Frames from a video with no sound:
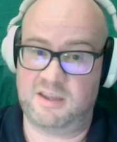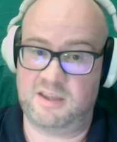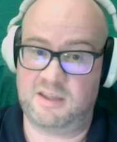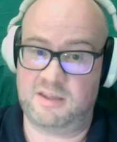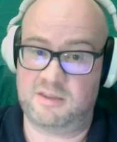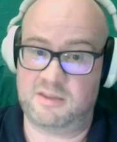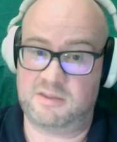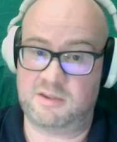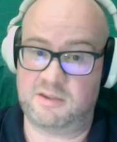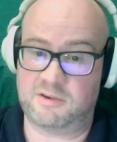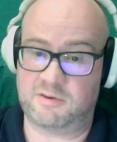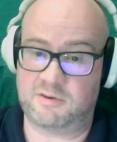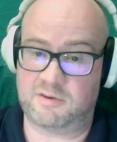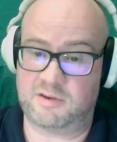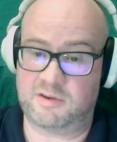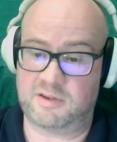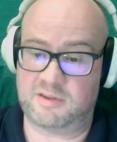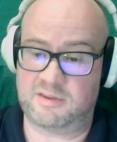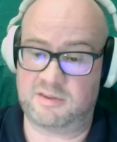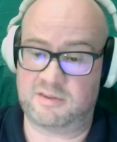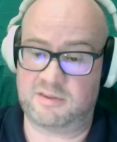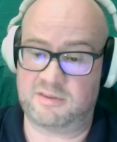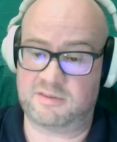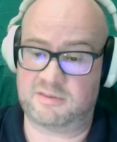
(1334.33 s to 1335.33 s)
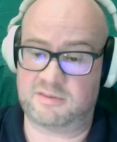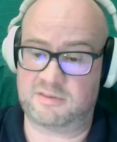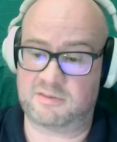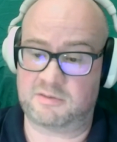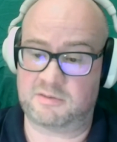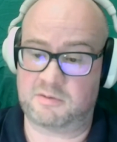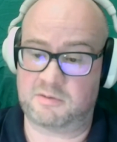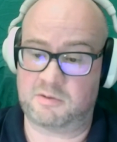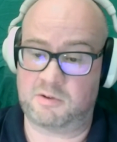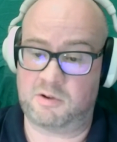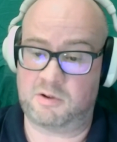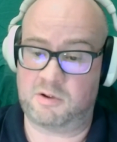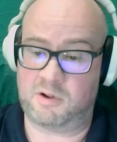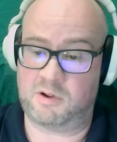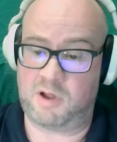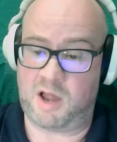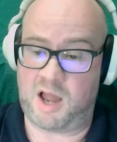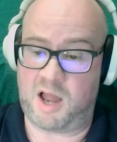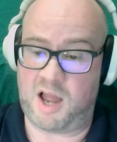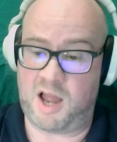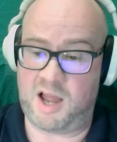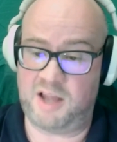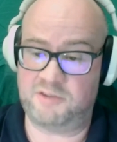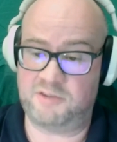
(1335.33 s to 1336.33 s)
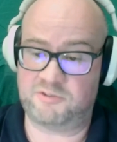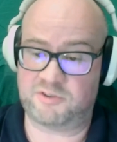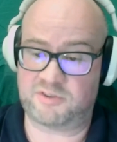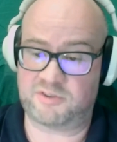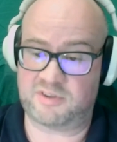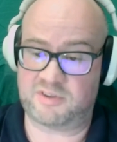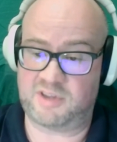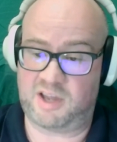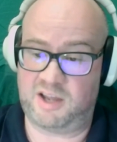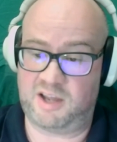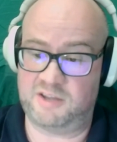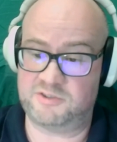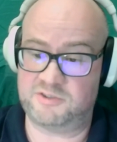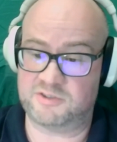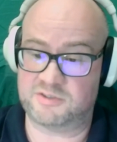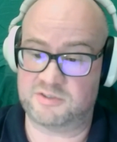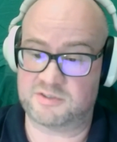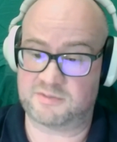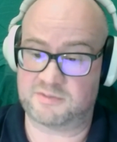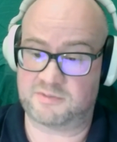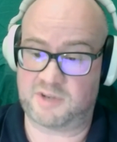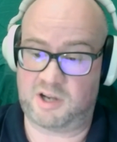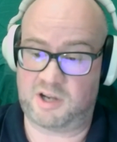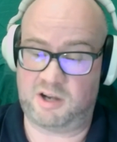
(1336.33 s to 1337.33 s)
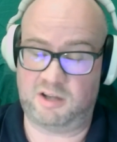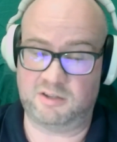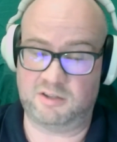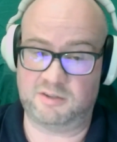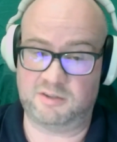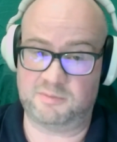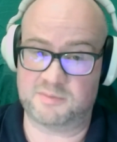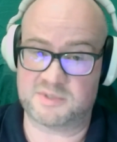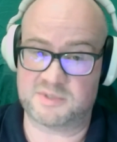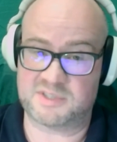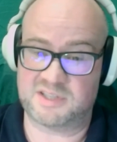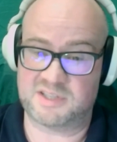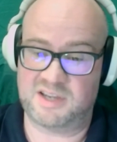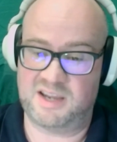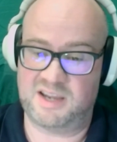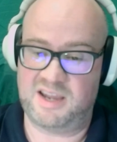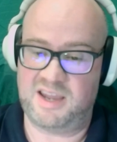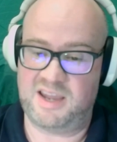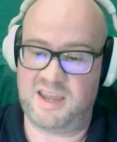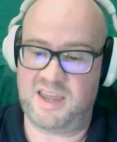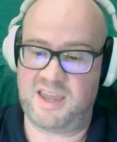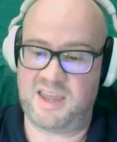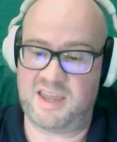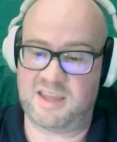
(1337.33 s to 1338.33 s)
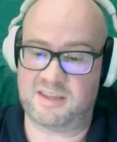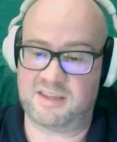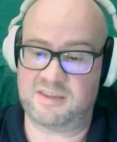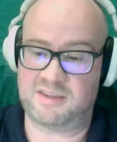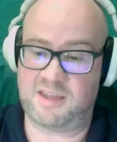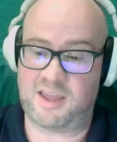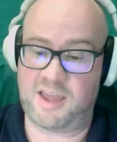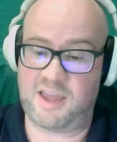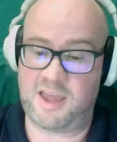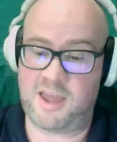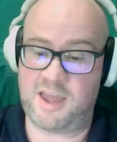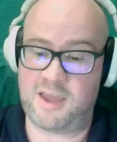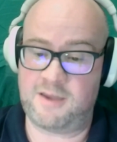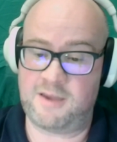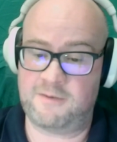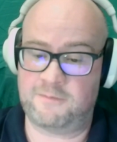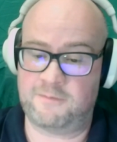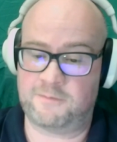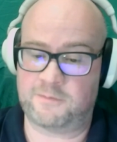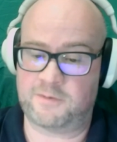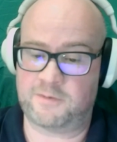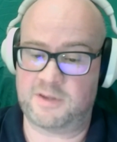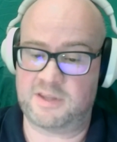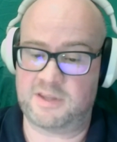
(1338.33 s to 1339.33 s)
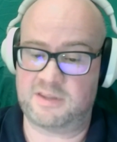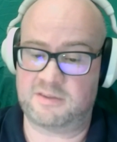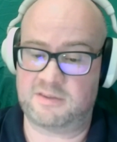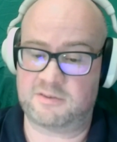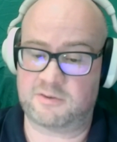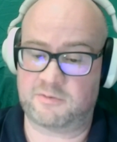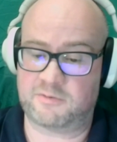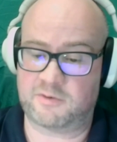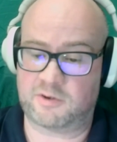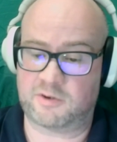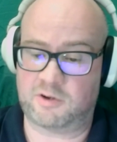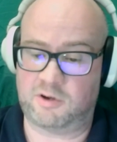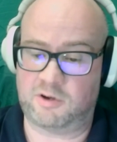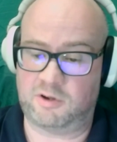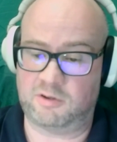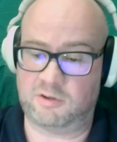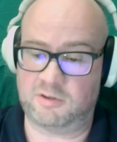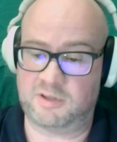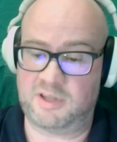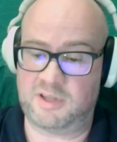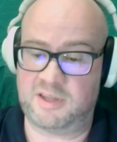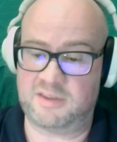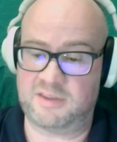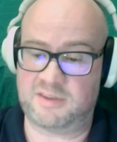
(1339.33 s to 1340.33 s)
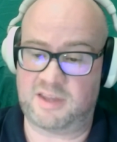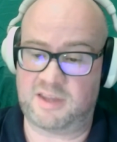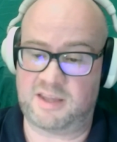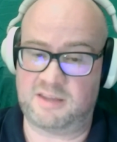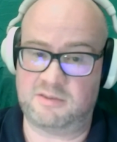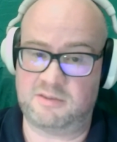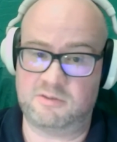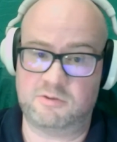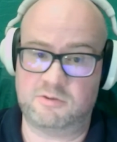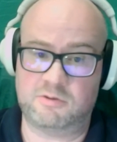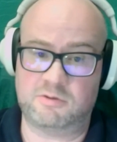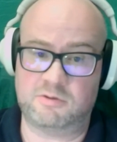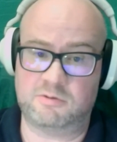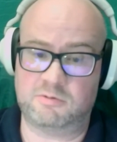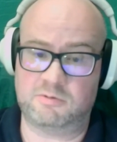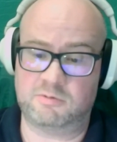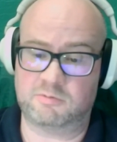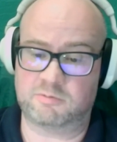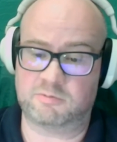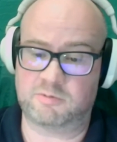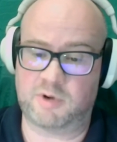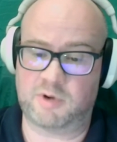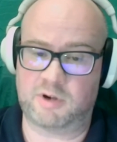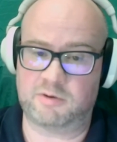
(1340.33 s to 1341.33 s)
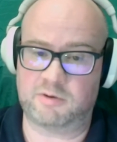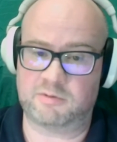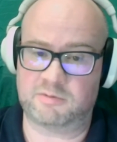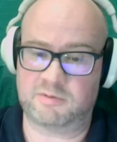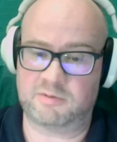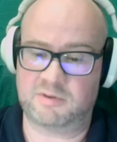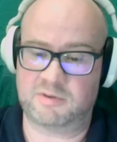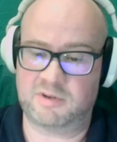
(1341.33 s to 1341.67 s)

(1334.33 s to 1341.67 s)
There is hundreds and hundreds of columns, and every server call is a new row.